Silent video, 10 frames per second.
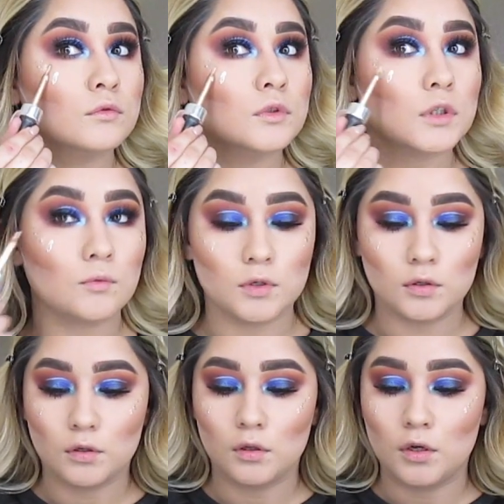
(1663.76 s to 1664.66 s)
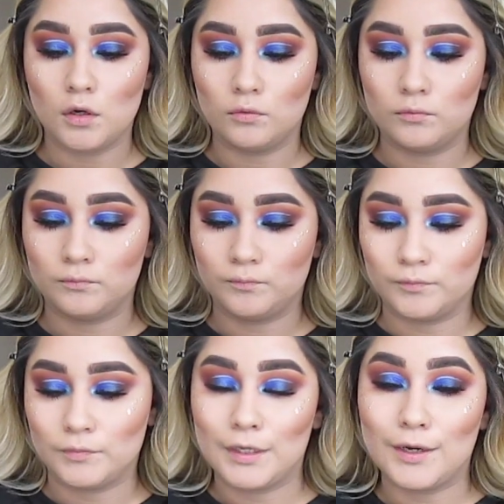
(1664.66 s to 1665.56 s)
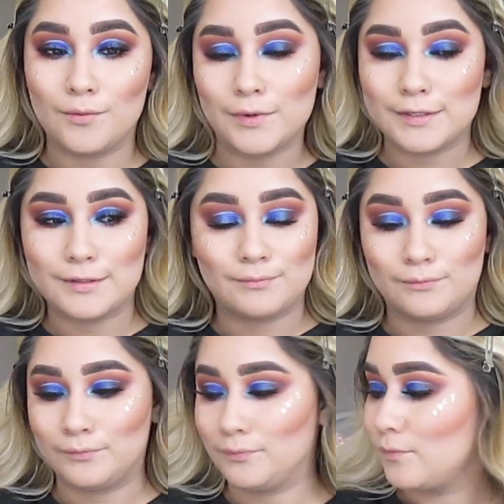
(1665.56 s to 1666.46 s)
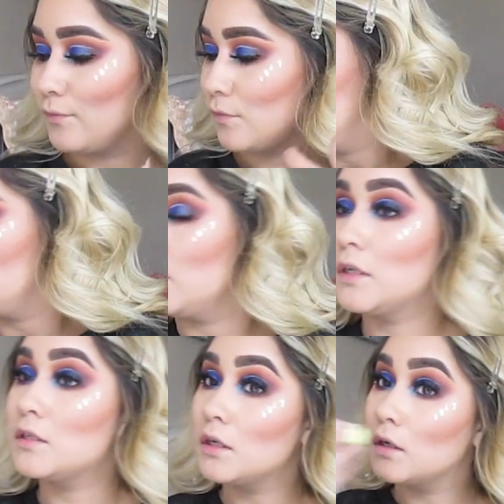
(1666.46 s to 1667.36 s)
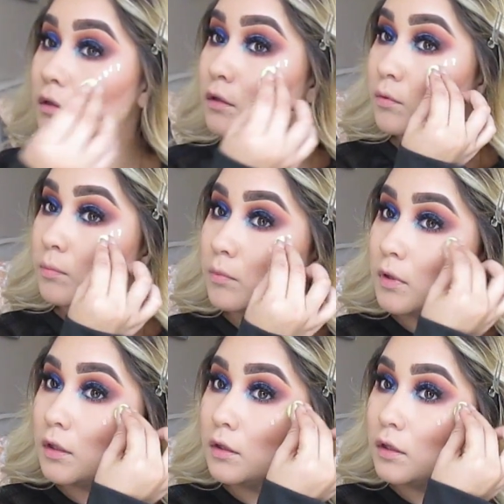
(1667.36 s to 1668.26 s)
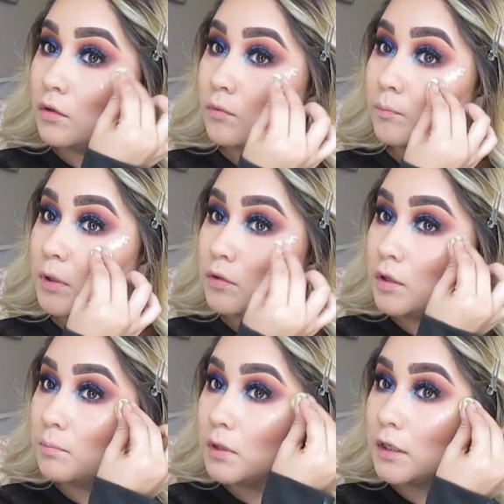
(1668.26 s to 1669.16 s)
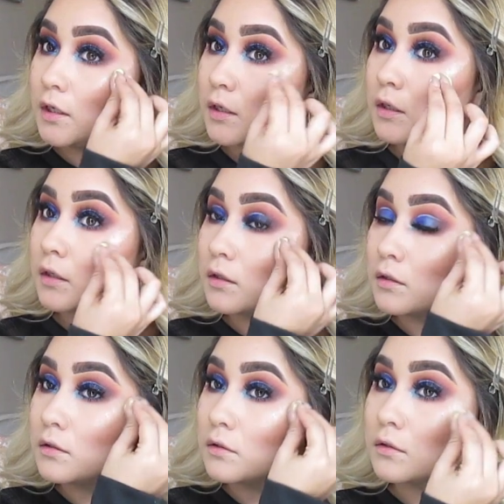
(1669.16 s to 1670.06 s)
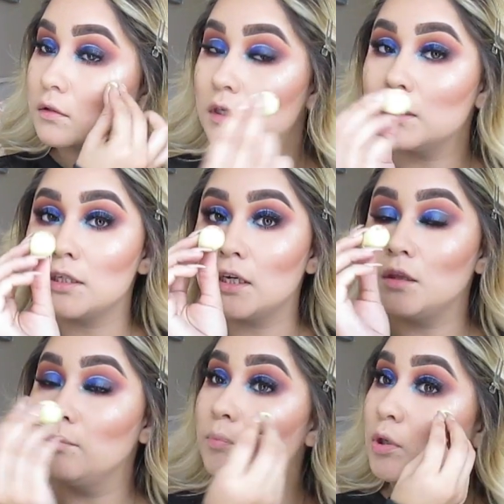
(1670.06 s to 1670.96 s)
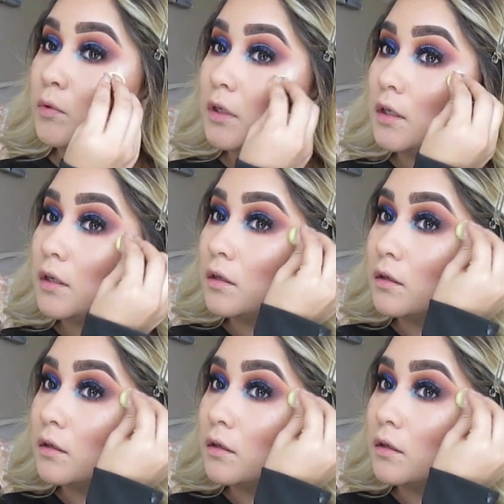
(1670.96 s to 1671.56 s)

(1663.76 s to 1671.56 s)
So I want to glow like always. I'm gonna take a little beauty blender and taking the booty.